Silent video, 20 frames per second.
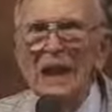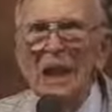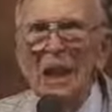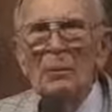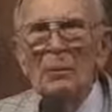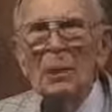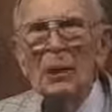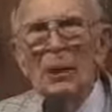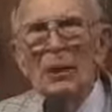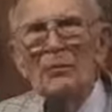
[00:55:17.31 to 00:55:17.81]
How
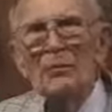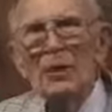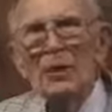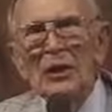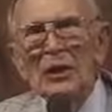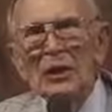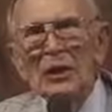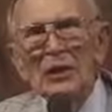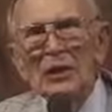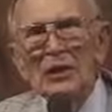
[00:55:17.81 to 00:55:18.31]
many of you
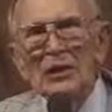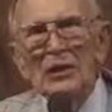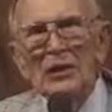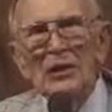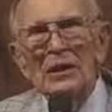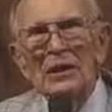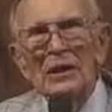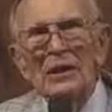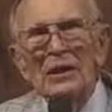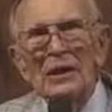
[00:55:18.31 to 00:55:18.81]
here
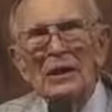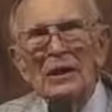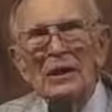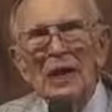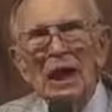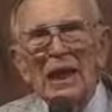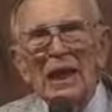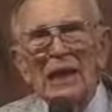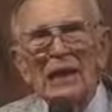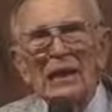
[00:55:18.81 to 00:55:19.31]

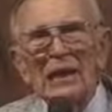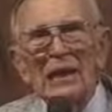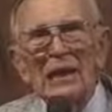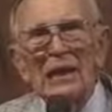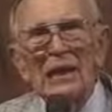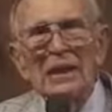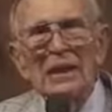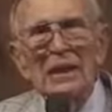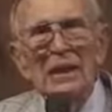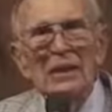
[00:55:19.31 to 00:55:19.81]
tonight
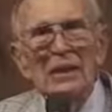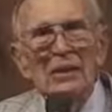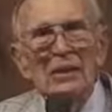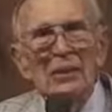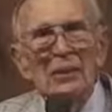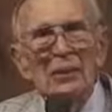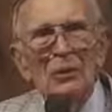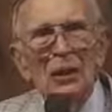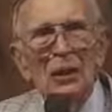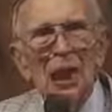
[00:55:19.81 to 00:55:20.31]

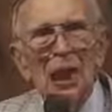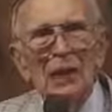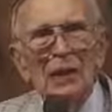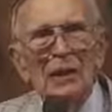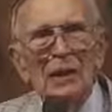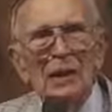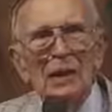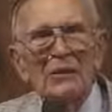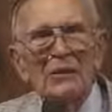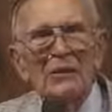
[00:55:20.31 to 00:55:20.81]
would like
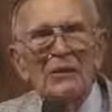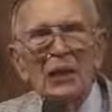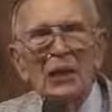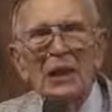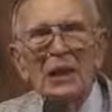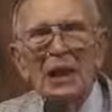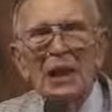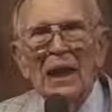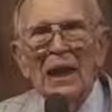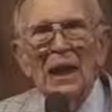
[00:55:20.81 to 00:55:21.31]
to lift your
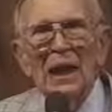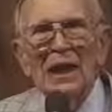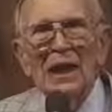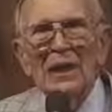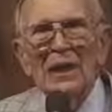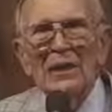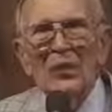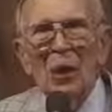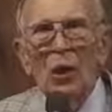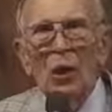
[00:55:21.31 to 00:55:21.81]

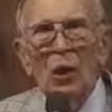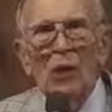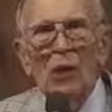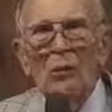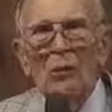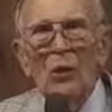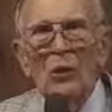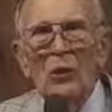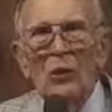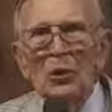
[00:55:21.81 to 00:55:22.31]
hand? That's all
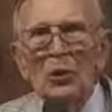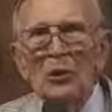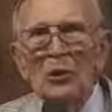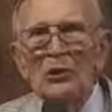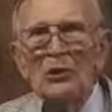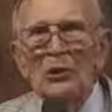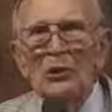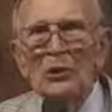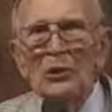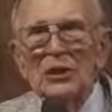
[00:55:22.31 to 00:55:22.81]
I'm going to
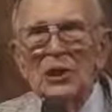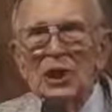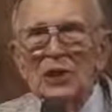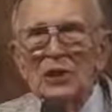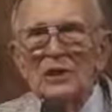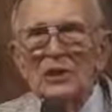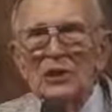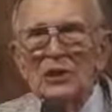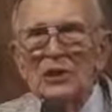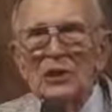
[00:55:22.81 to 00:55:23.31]
do. Just
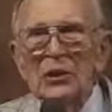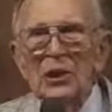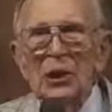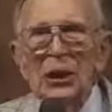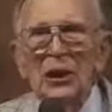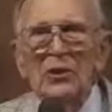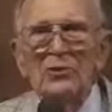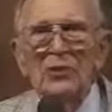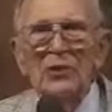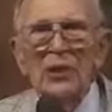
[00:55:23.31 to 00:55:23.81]
as you
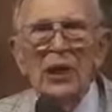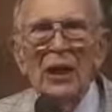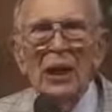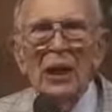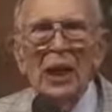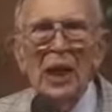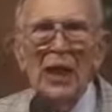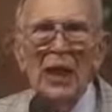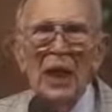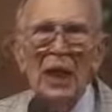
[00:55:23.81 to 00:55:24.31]
lift your
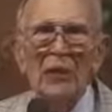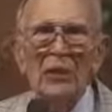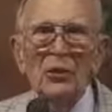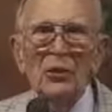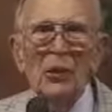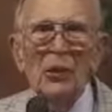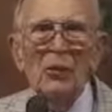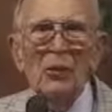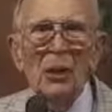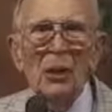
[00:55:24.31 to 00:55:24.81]
hand, I'd like to
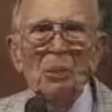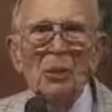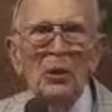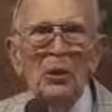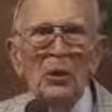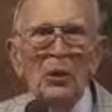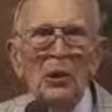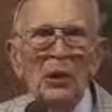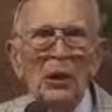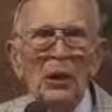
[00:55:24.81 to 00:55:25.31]
remember
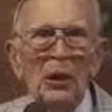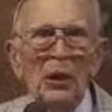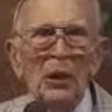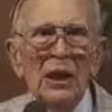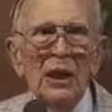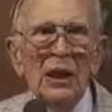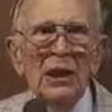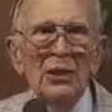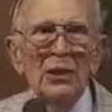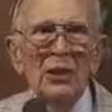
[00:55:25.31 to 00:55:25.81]
you
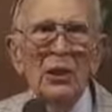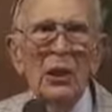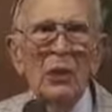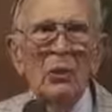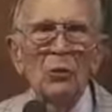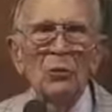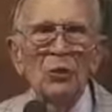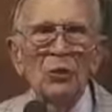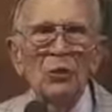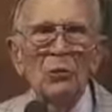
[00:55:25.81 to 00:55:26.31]
in this
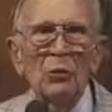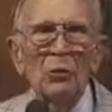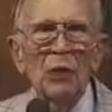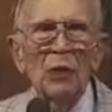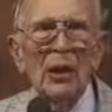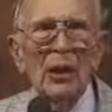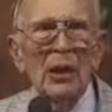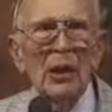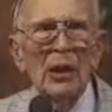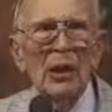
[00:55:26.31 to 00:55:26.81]
closing
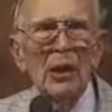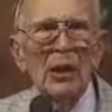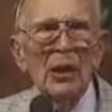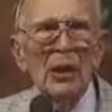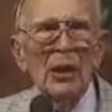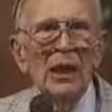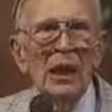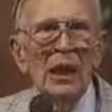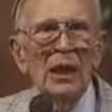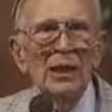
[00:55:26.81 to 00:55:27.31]
prayer
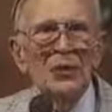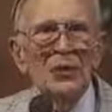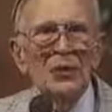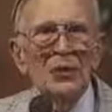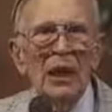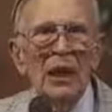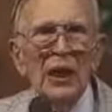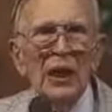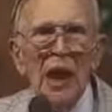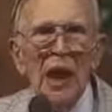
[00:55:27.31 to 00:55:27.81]
and
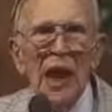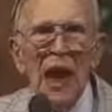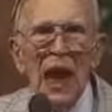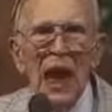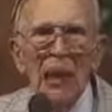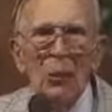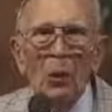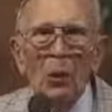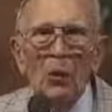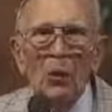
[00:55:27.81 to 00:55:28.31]
say,
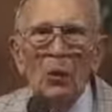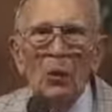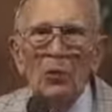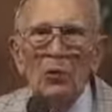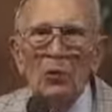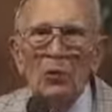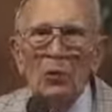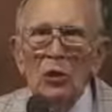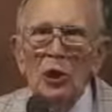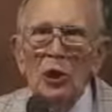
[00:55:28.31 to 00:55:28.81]
I want
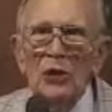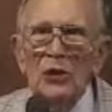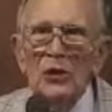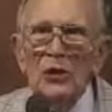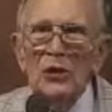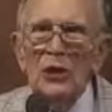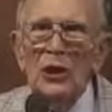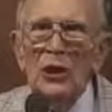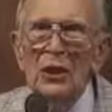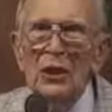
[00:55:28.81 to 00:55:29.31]
to
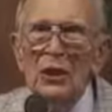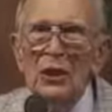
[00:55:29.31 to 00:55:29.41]
trust